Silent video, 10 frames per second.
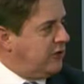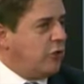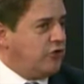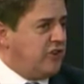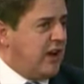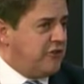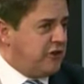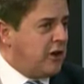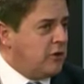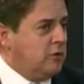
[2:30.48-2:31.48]
course it's had to
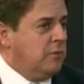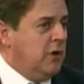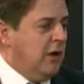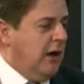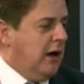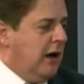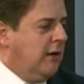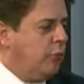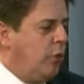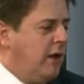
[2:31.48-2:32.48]
go.
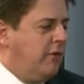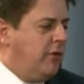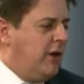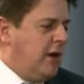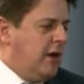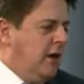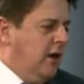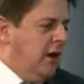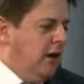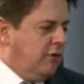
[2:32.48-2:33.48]
And when the
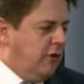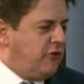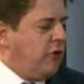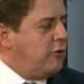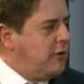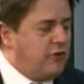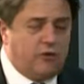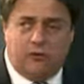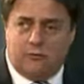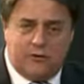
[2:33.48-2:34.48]

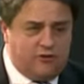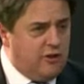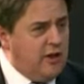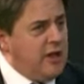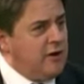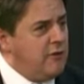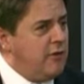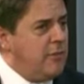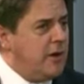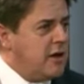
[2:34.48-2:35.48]
Tories sit here and
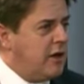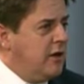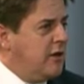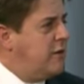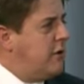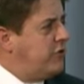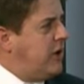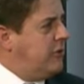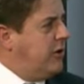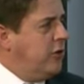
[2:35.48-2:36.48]
they make
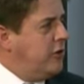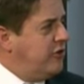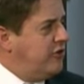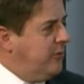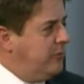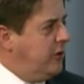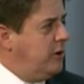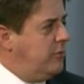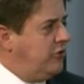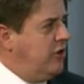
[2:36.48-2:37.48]
Eurosceptic noises
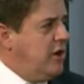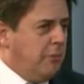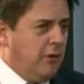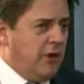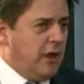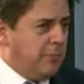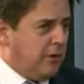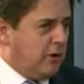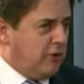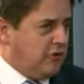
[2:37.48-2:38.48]
sometimes, but they're
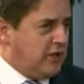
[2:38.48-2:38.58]
part, and